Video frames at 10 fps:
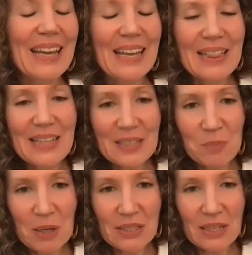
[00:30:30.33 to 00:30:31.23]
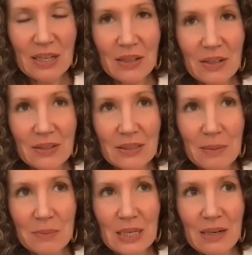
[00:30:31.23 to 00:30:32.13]
In this particular
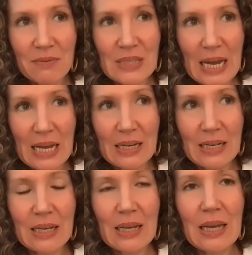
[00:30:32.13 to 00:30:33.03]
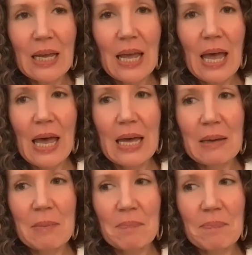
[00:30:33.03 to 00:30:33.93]
subset of data,
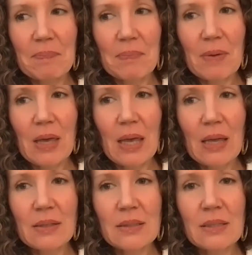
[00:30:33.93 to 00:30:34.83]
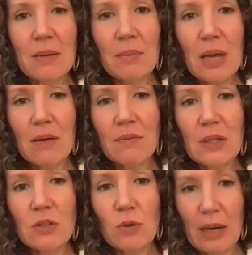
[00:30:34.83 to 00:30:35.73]
some of
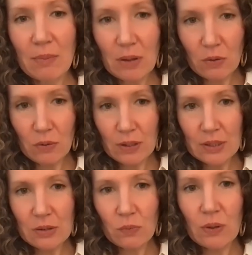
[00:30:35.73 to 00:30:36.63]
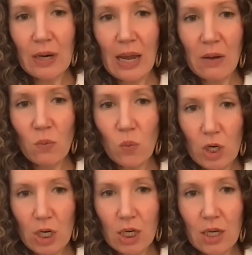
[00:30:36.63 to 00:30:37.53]
the tribal courts where I
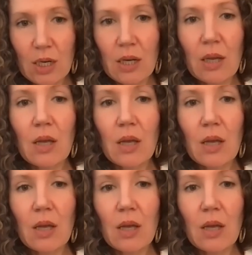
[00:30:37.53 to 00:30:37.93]
work